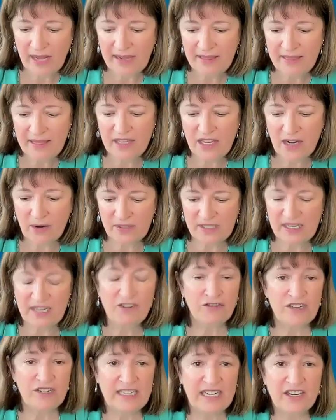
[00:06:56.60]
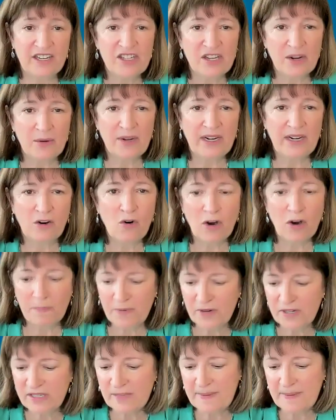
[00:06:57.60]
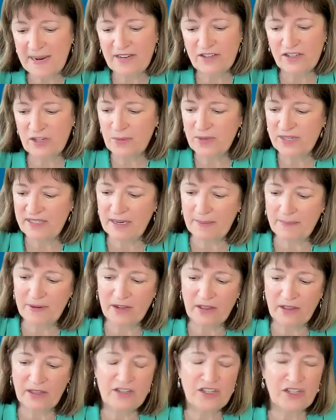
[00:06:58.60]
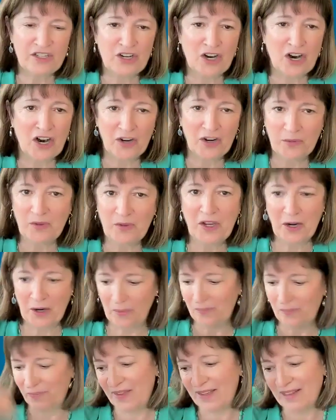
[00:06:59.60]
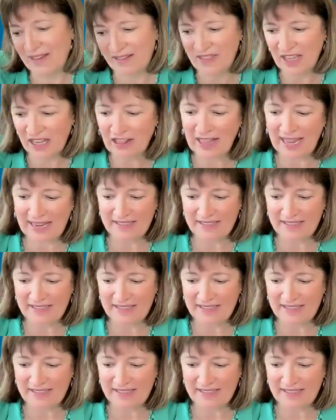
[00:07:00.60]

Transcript: well, it's interesting. So in a corporate space, you would typically start, the